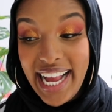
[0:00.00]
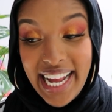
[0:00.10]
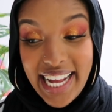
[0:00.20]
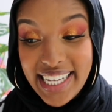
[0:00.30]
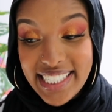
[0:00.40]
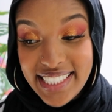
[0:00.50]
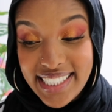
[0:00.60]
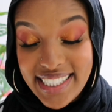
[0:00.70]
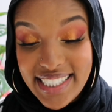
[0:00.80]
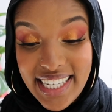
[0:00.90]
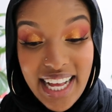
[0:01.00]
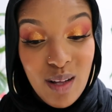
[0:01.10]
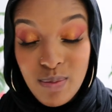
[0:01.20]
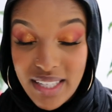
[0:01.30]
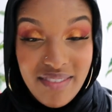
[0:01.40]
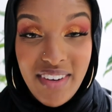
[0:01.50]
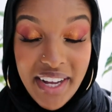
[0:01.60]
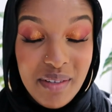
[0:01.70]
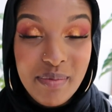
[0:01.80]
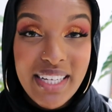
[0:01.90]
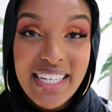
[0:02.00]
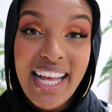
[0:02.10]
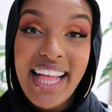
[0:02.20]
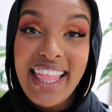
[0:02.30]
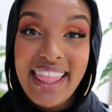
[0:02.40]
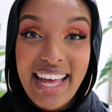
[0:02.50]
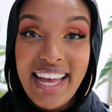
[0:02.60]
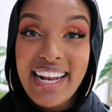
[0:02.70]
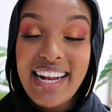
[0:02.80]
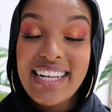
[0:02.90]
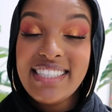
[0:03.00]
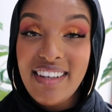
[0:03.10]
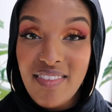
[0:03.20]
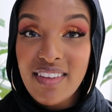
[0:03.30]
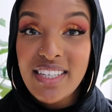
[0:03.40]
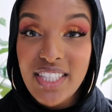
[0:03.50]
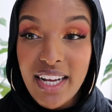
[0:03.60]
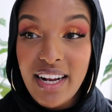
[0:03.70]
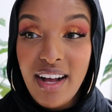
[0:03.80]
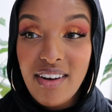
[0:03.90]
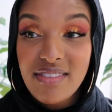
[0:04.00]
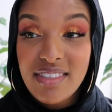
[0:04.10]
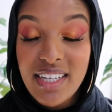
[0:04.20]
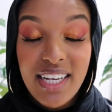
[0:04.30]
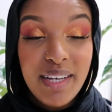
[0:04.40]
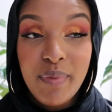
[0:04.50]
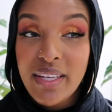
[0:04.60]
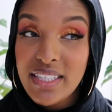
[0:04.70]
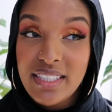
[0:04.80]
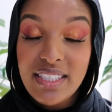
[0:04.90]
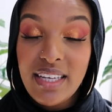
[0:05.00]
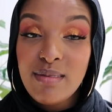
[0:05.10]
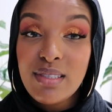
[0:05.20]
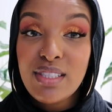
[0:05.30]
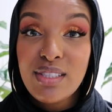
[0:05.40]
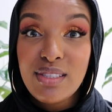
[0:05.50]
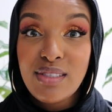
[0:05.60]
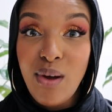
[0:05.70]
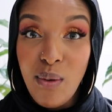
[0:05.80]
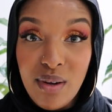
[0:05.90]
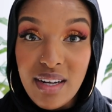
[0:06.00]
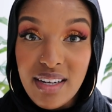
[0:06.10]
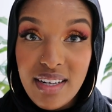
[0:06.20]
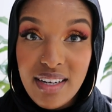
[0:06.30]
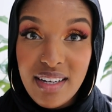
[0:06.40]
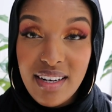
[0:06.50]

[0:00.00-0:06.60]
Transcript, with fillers: and help the environment, then definitely check it out because it was so good.